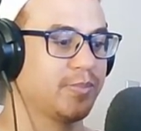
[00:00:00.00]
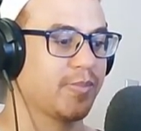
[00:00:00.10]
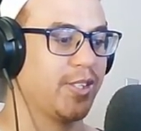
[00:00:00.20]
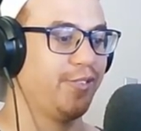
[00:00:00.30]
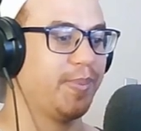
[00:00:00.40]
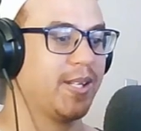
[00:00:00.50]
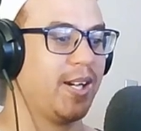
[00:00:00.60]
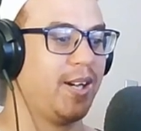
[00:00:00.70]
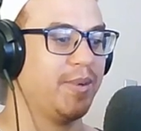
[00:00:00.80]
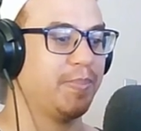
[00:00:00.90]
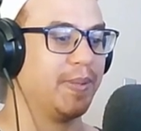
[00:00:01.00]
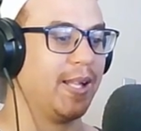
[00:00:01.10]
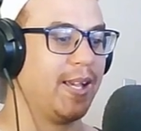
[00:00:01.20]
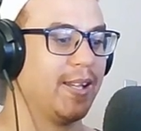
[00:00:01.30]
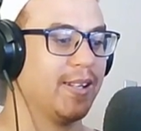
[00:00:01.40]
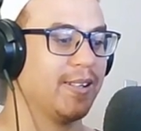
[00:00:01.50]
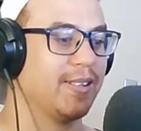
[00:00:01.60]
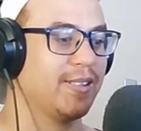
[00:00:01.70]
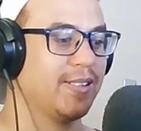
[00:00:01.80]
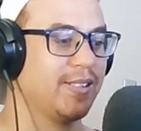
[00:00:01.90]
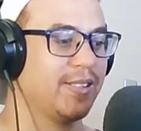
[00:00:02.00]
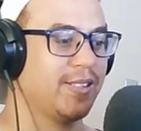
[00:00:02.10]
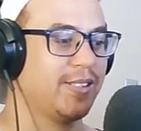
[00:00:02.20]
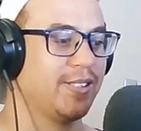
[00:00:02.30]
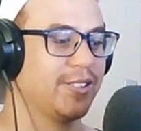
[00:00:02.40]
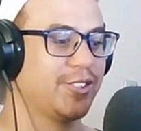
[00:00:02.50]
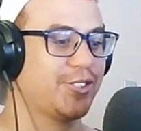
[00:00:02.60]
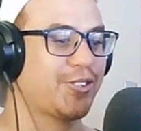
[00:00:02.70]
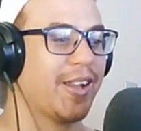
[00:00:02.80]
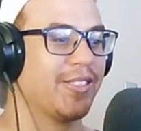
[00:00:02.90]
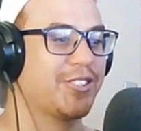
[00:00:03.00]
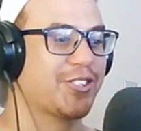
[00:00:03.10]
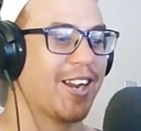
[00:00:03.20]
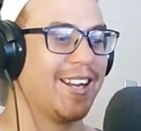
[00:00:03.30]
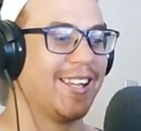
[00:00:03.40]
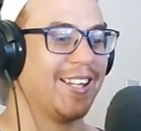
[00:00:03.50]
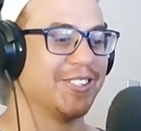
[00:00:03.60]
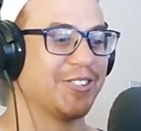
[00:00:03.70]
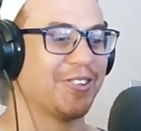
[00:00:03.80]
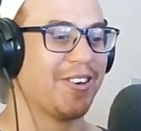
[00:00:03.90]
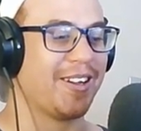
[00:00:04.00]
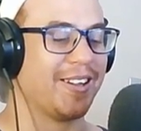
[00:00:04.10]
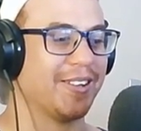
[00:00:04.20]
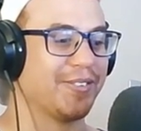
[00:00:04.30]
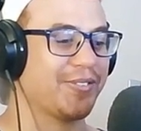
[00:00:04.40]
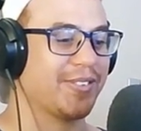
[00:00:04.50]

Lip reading: You've become a player. Strength training has arrived.